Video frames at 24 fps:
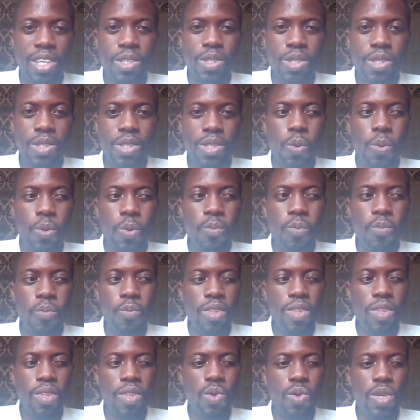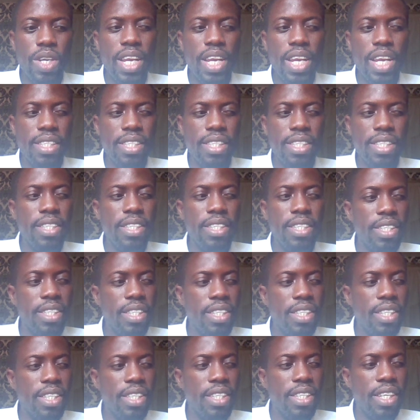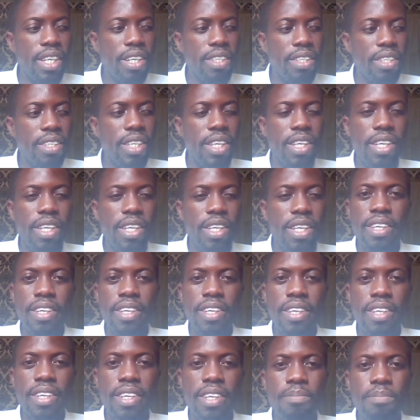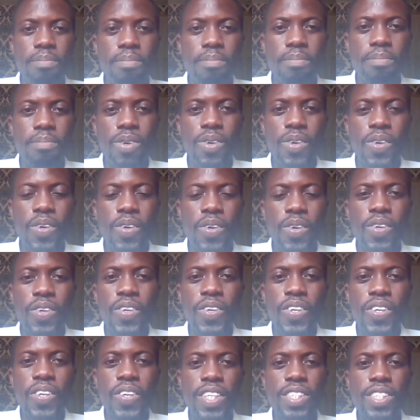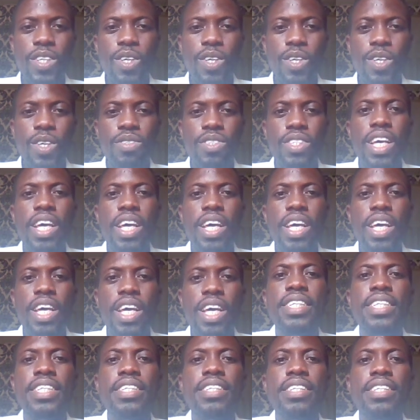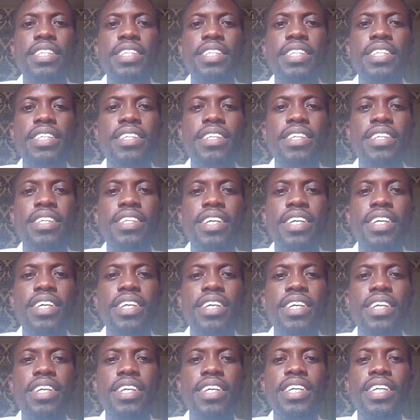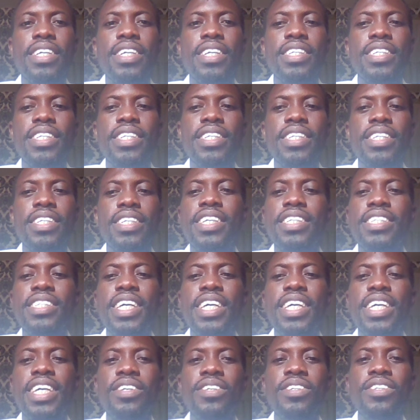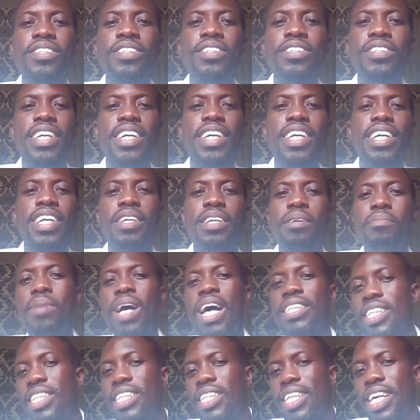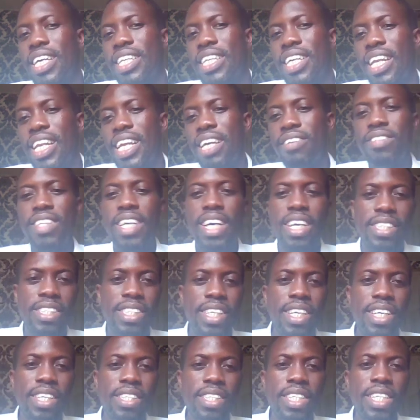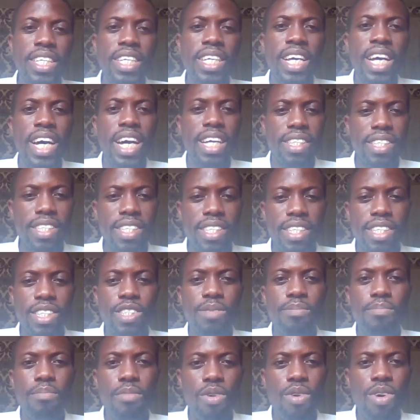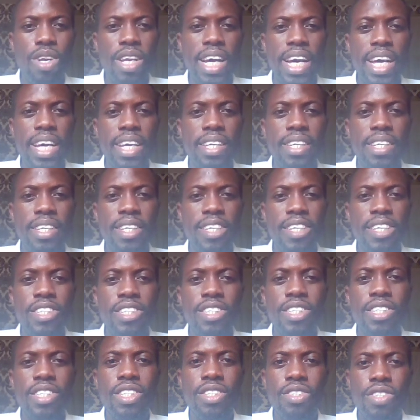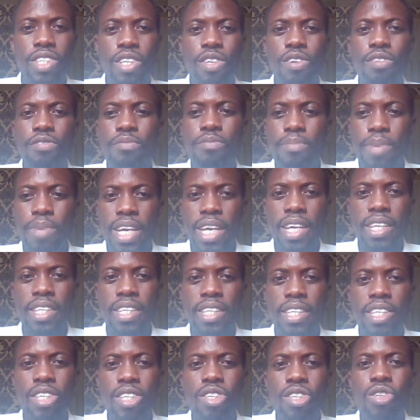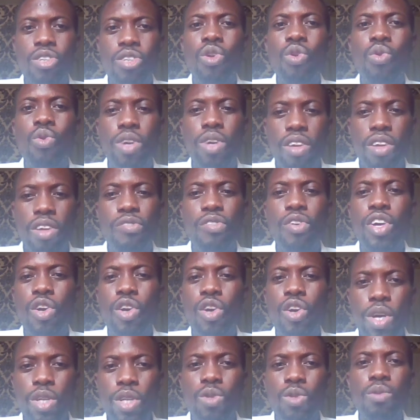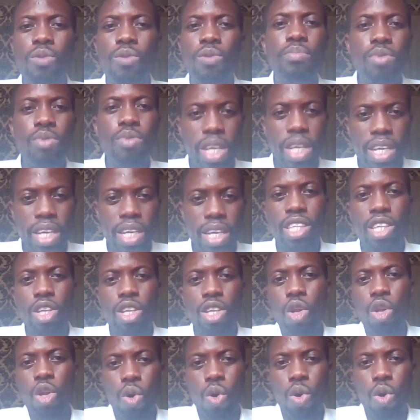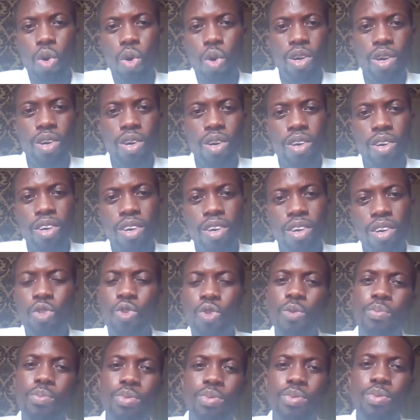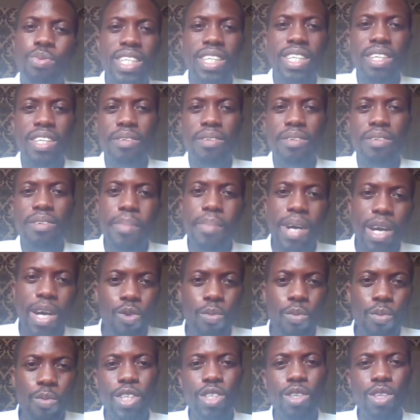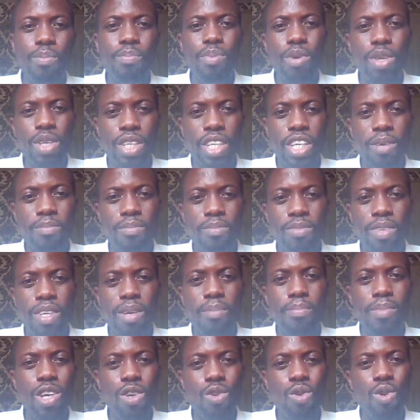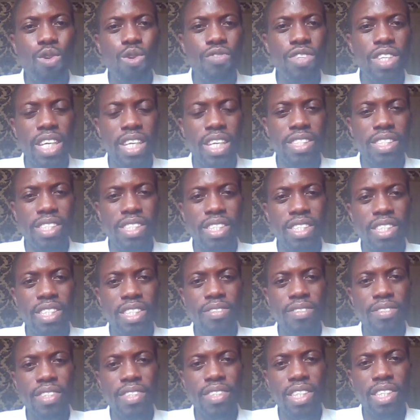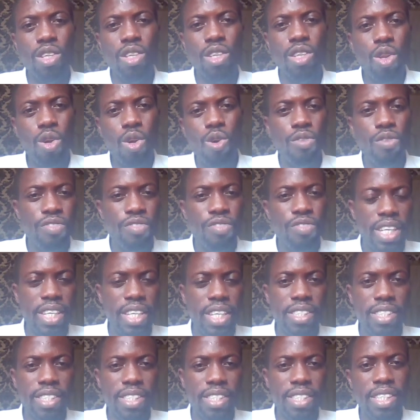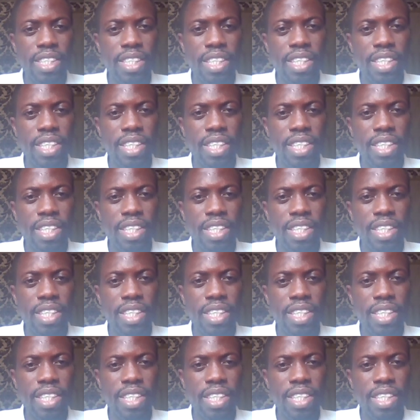So looking at it, I'll say more, instead of saying the angels, the bastards, they left their state, I think it's more like children of men looking for a way to break the law, to break the embargo placed upon them, the embargo of death, the law of death,